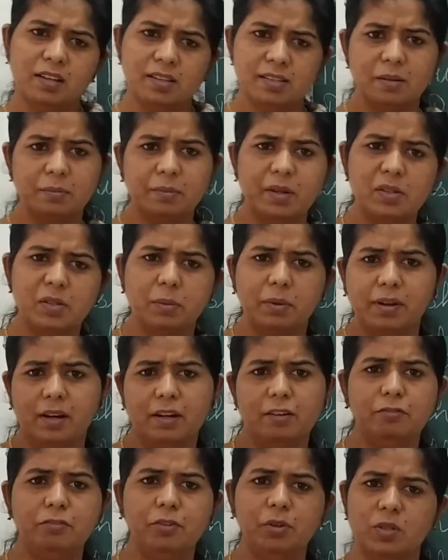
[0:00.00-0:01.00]
Sometimes we
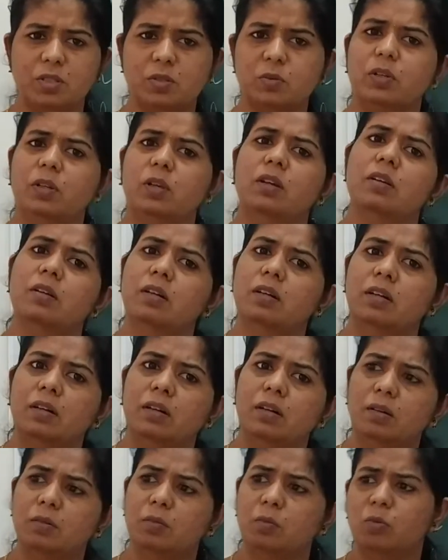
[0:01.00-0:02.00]
confuse
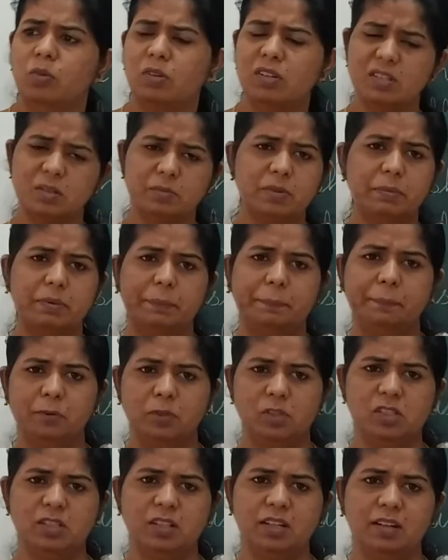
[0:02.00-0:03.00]
what is meant by
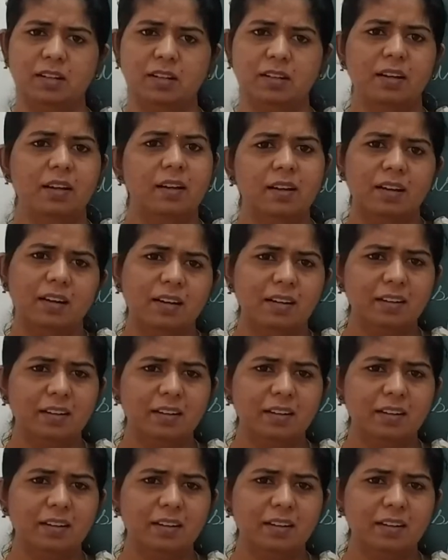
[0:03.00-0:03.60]
pushing.